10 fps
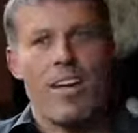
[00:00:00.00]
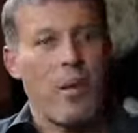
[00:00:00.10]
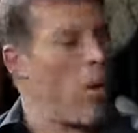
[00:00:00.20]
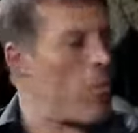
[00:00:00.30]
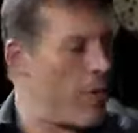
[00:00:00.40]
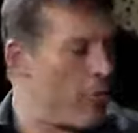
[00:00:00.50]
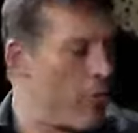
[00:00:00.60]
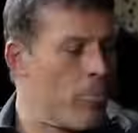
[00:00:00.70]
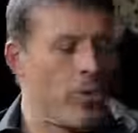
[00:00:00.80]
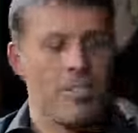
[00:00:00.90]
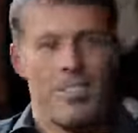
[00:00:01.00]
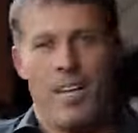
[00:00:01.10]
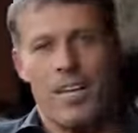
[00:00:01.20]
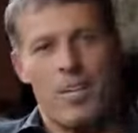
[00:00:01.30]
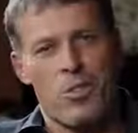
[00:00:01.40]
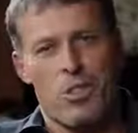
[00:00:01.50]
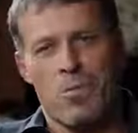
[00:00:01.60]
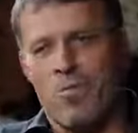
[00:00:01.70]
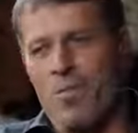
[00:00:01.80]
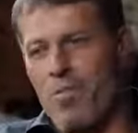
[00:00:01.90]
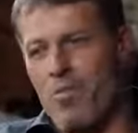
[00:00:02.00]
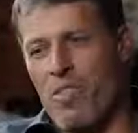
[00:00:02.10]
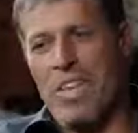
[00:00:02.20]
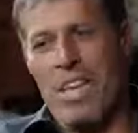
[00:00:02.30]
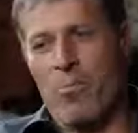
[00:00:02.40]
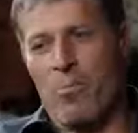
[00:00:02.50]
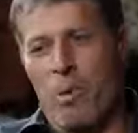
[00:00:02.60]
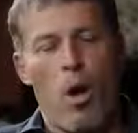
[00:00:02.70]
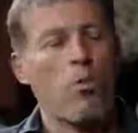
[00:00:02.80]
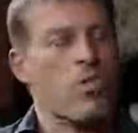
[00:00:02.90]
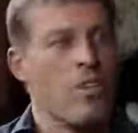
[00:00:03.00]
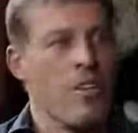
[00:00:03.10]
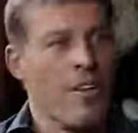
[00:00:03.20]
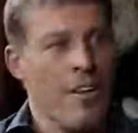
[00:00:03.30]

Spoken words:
I'm not waiting for a book to sell. I didn't do some feeding promotion.